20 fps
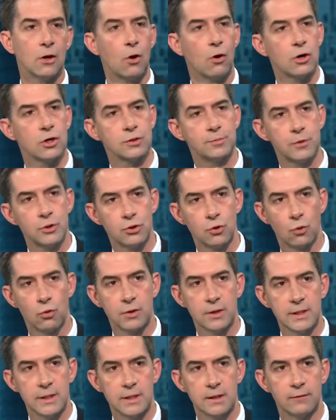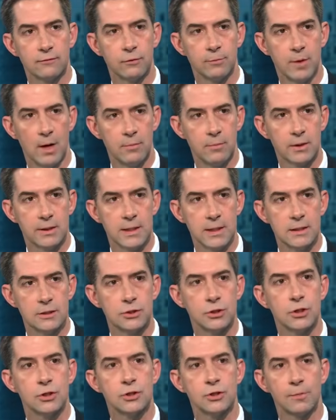large majority of
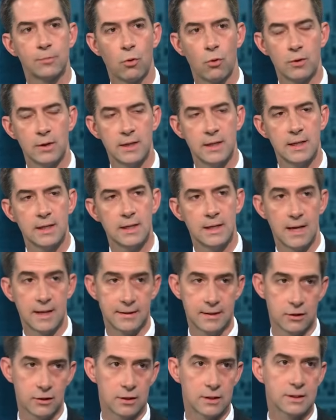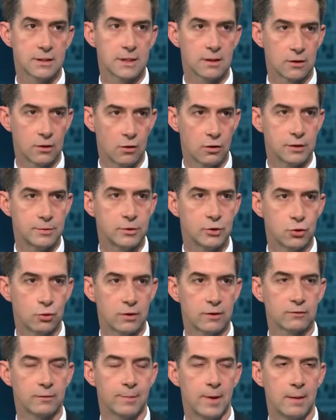Republicans supported it, and I think you're going to see the large
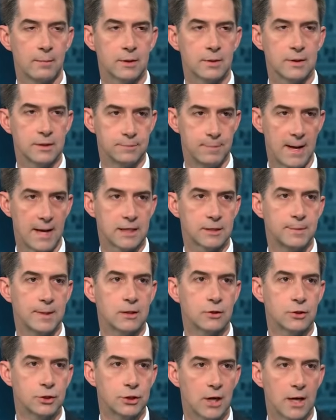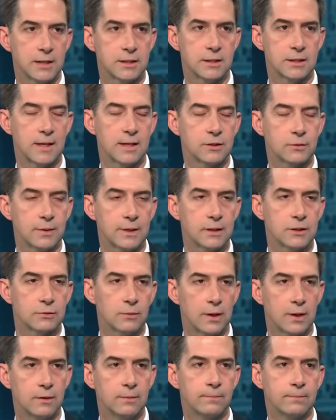majority of Republicans back Speaker Johnson next week as
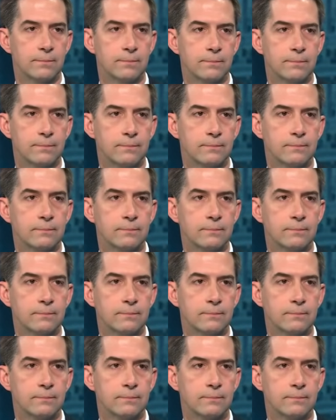well. But,